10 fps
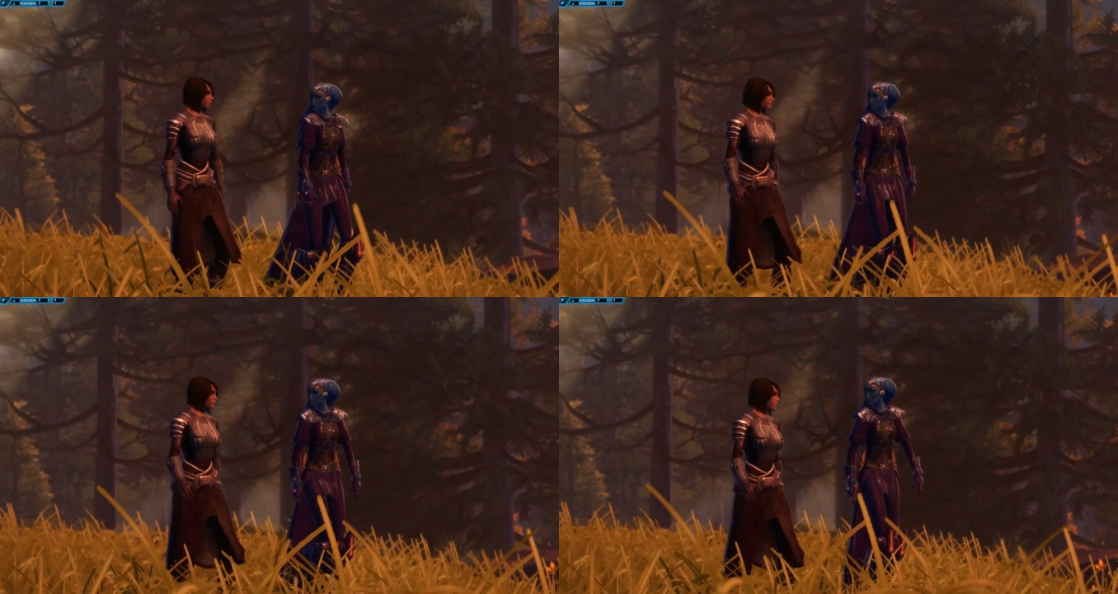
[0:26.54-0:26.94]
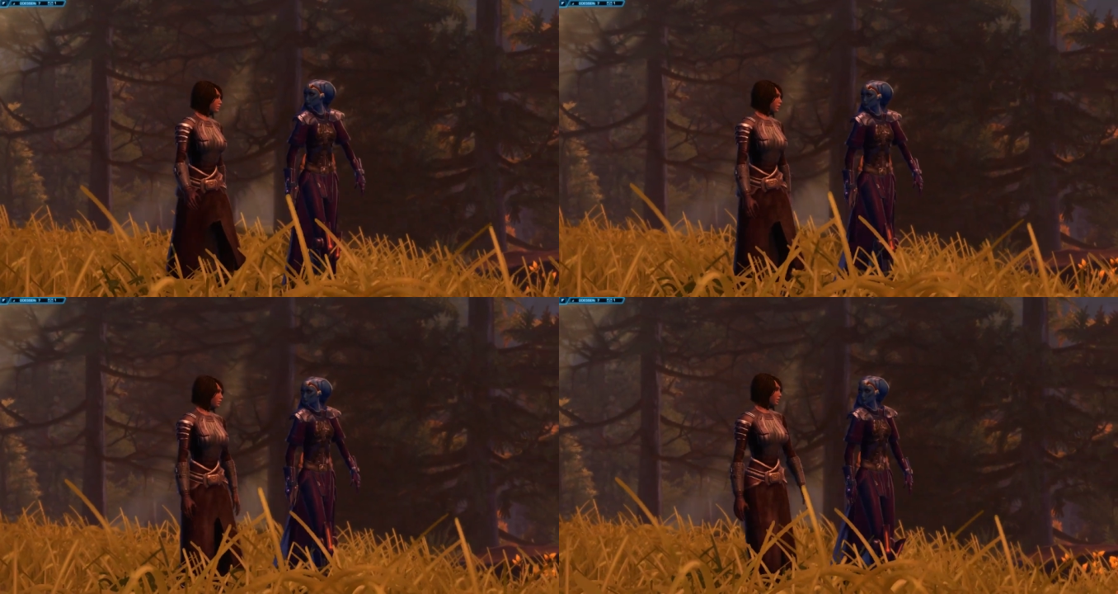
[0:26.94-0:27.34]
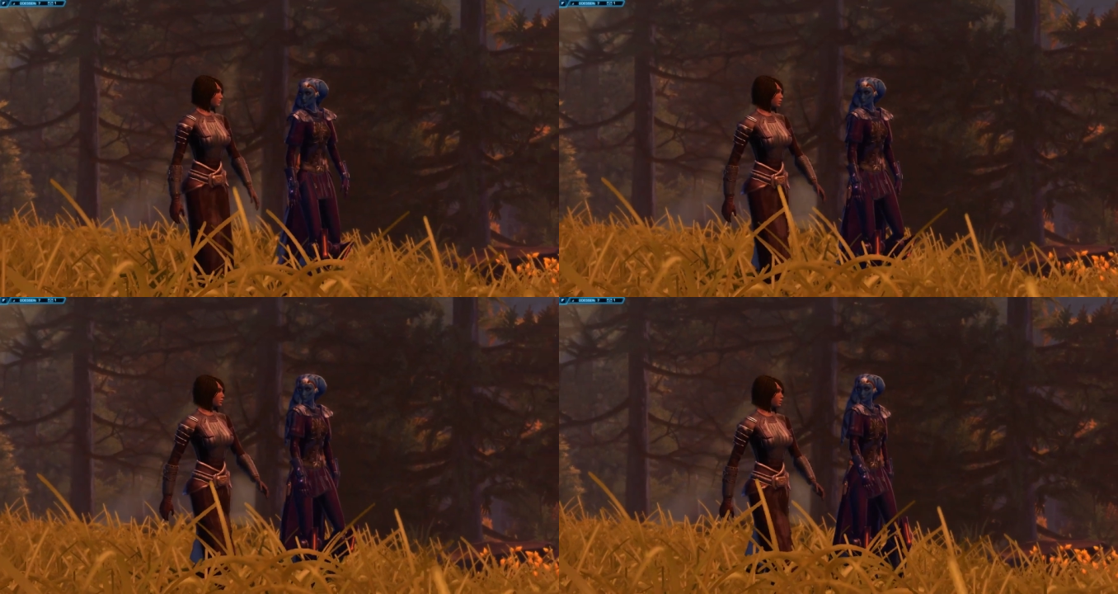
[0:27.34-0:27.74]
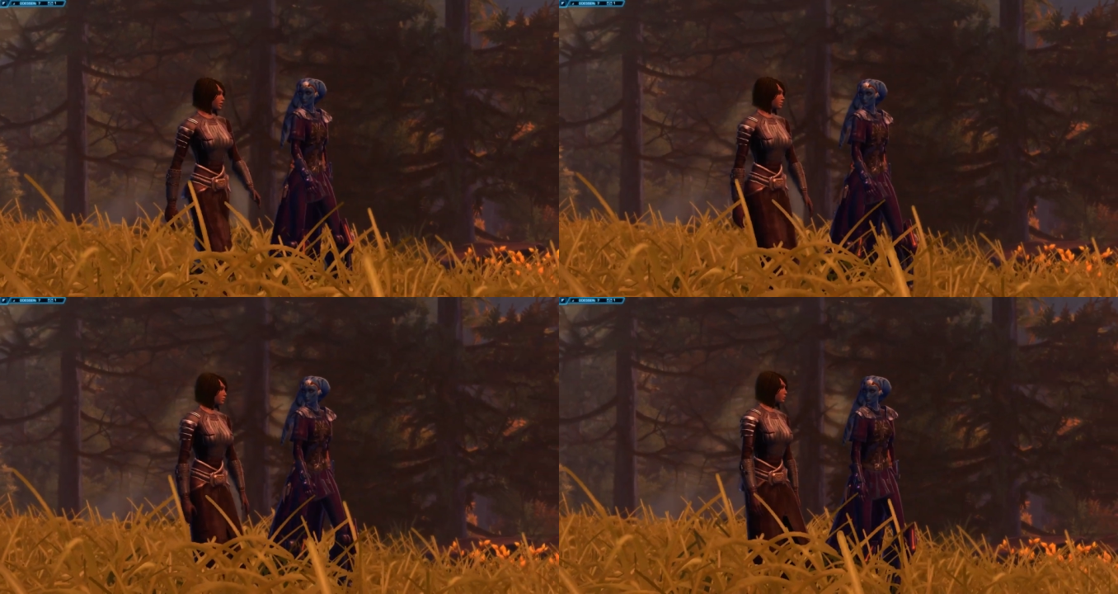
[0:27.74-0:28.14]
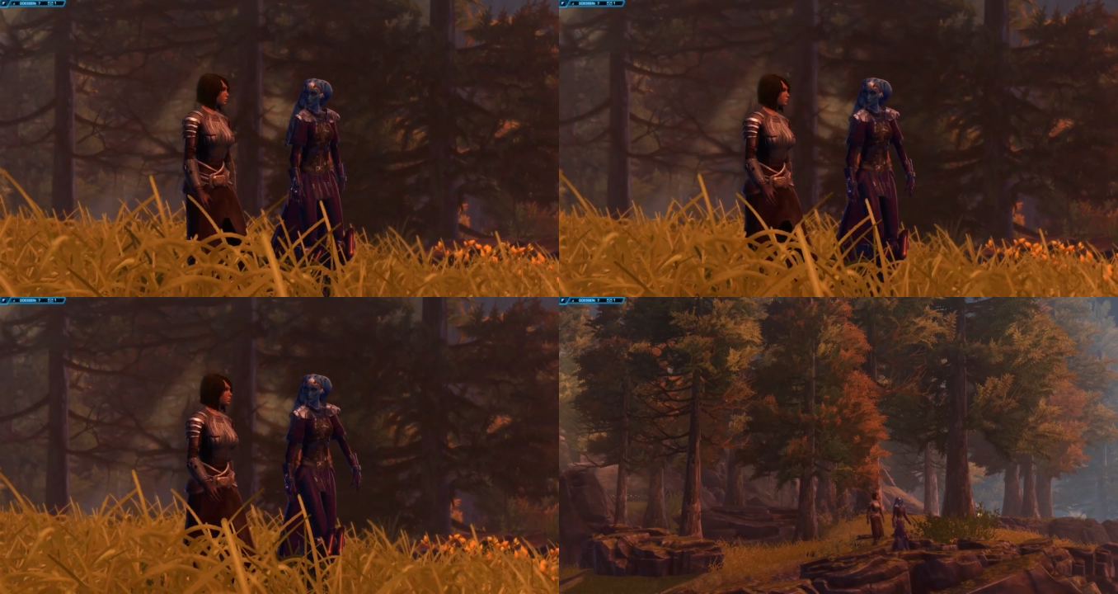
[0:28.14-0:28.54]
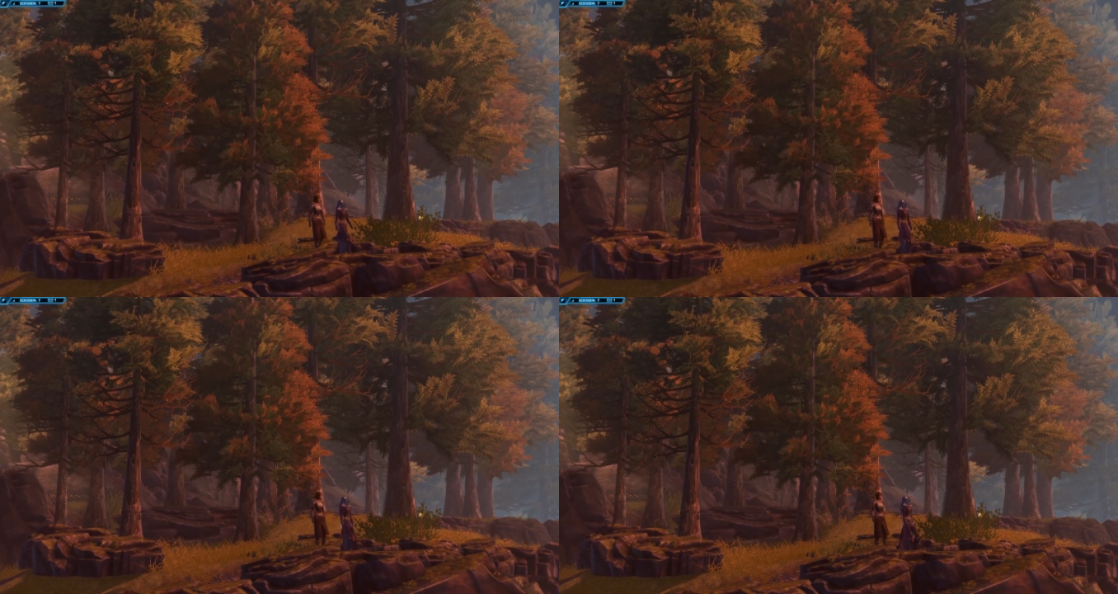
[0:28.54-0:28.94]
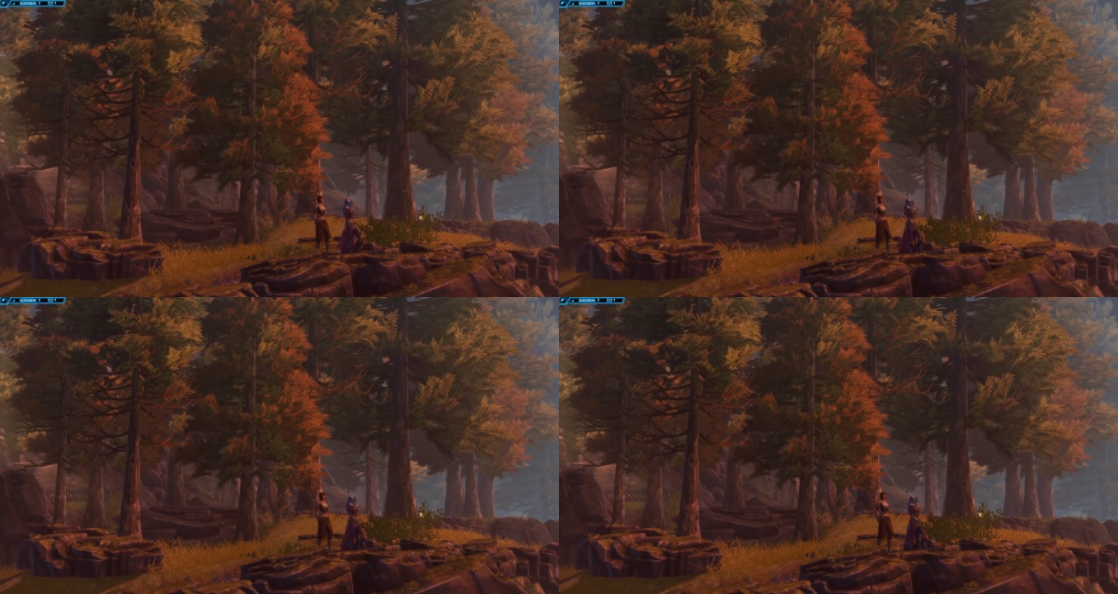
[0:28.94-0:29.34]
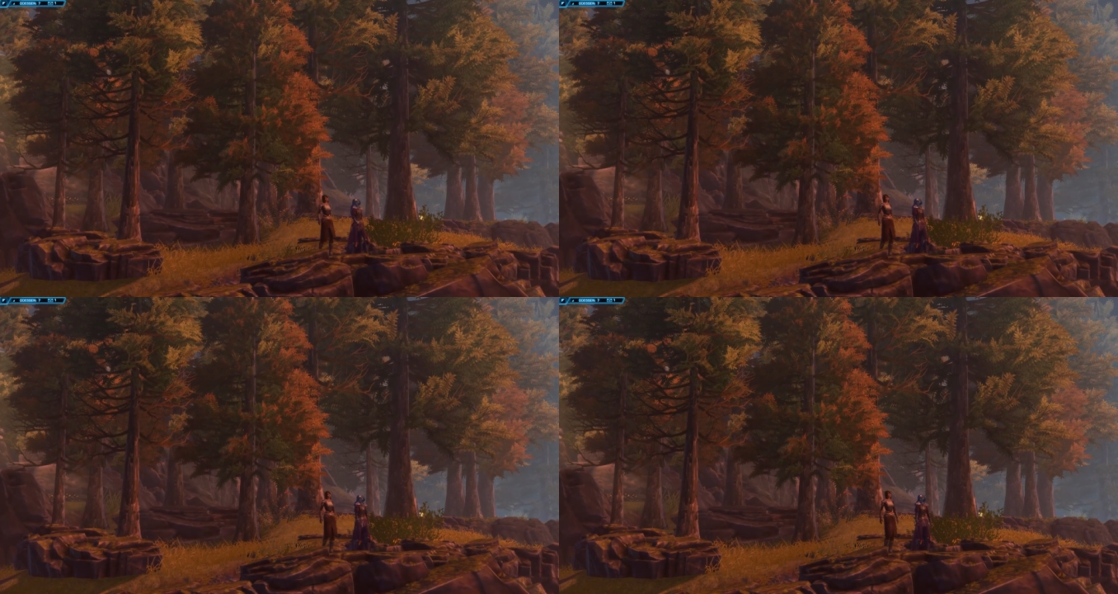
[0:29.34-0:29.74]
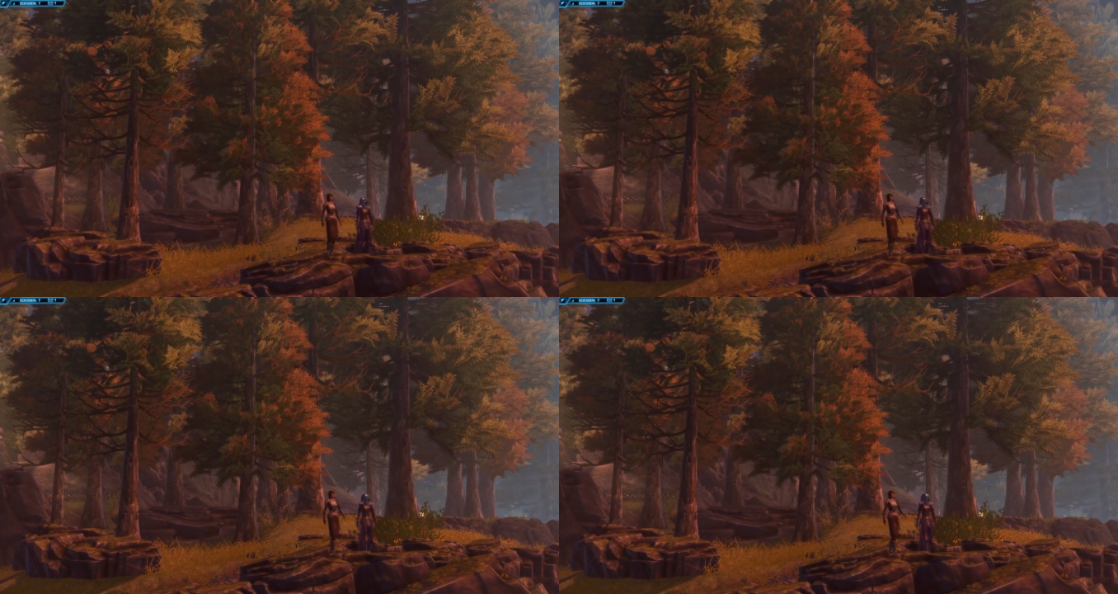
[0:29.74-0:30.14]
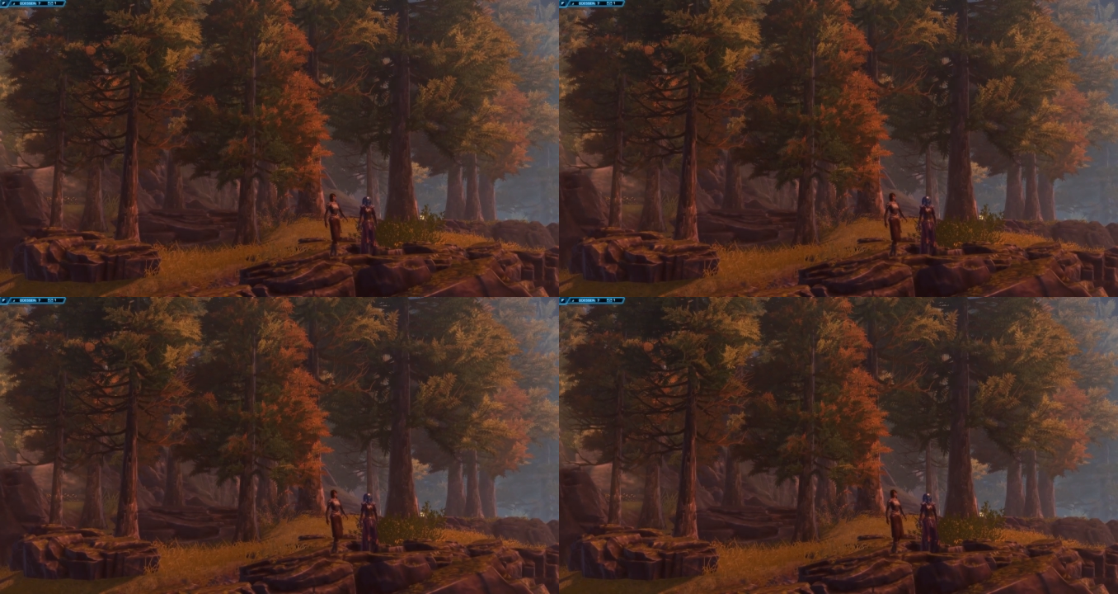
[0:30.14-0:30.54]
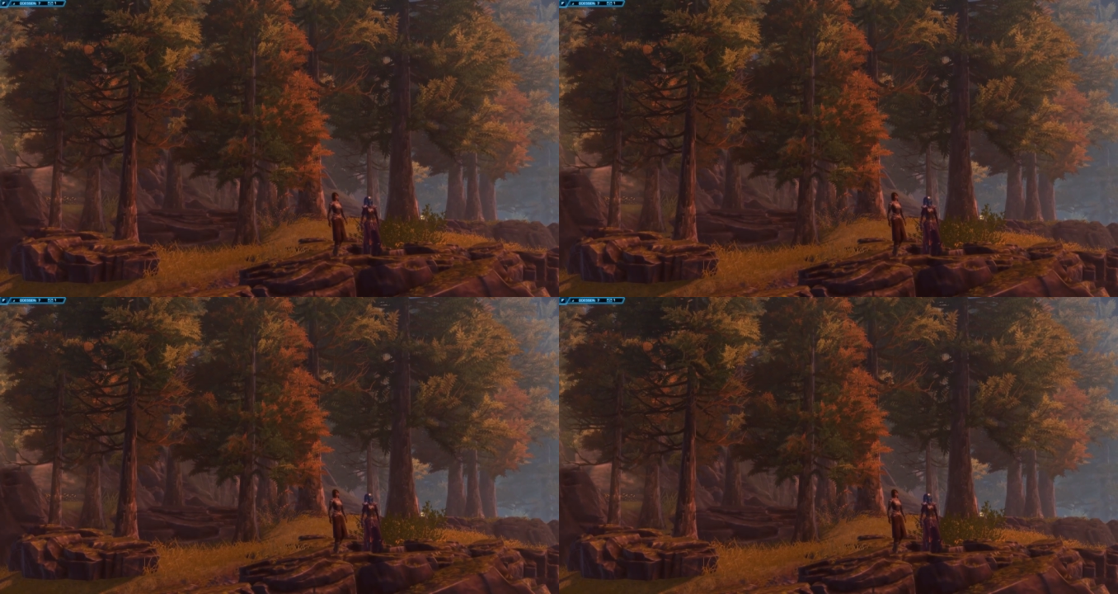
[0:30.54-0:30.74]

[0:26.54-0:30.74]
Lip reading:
[unreadable: no face in view]